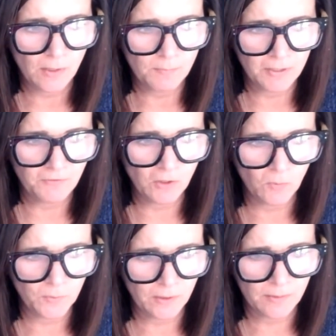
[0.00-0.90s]
But if you don't
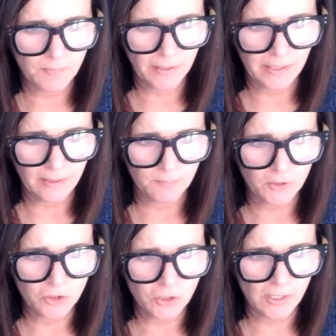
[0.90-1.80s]
want to come on camera,
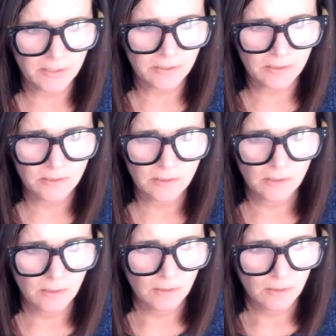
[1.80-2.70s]
just
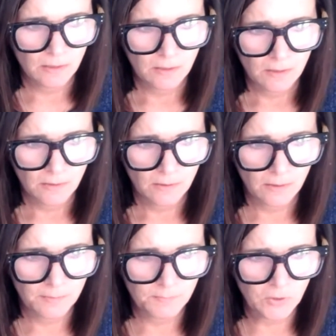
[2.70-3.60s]

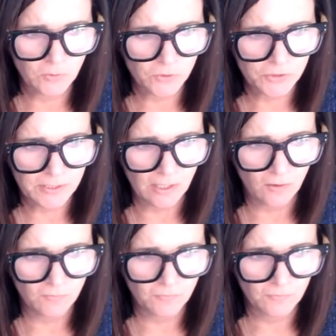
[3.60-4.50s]
unmute
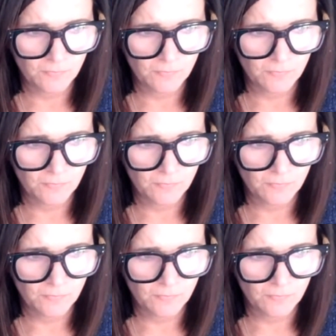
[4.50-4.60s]
yourself.